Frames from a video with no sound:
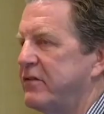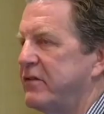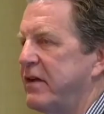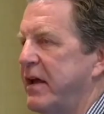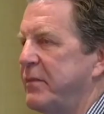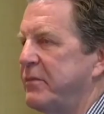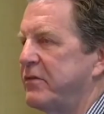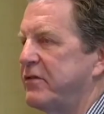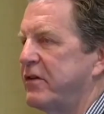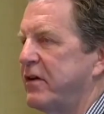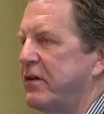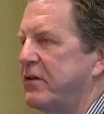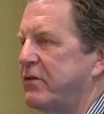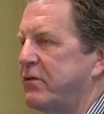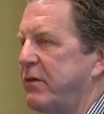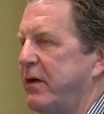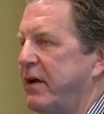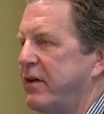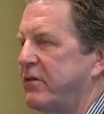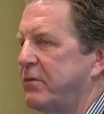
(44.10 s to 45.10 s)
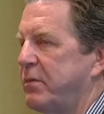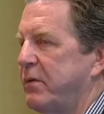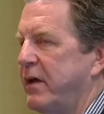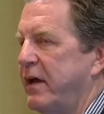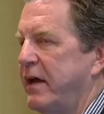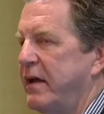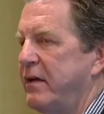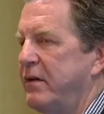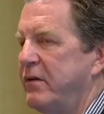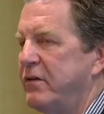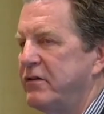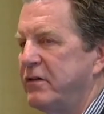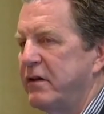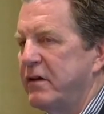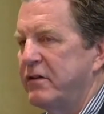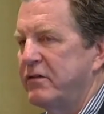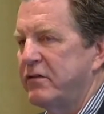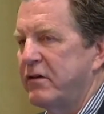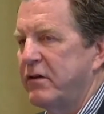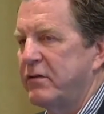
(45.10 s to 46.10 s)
For Utah's Nadia Crow begins with the